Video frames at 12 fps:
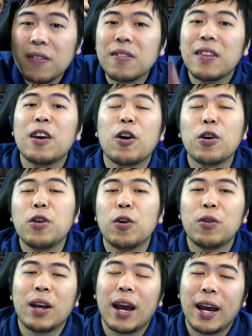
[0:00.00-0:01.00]
they are
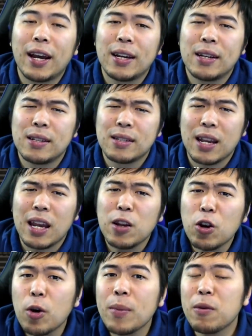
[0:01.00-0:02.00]
known as a
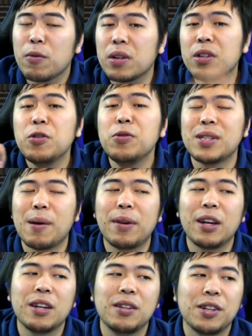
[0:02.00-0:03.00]
Nomi with two
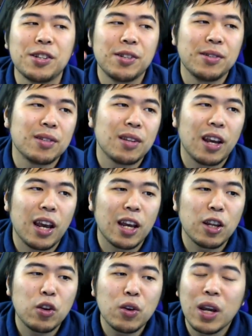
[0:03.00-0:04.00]
summoning conditions,
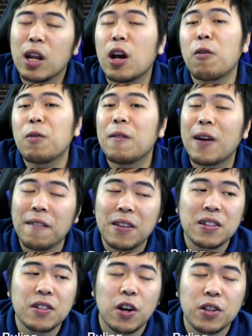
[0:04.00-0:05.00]
and you cannot revive
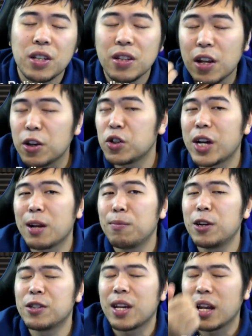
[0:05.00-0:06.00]
these cards. Thunder Dragon
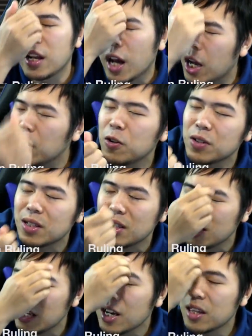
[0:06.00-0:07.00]
players cannot use
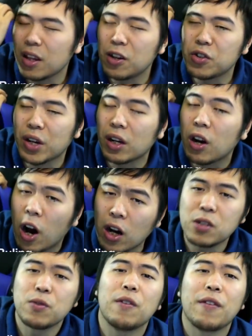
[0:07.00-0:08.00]
the Thunder Dragon
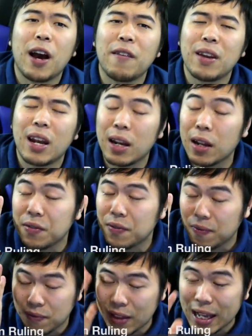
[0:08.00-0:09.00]
Hawk to revive it, and
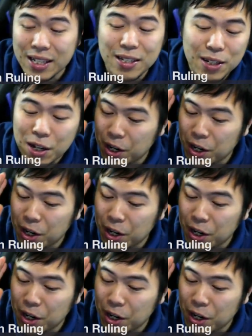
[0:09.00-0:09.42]
that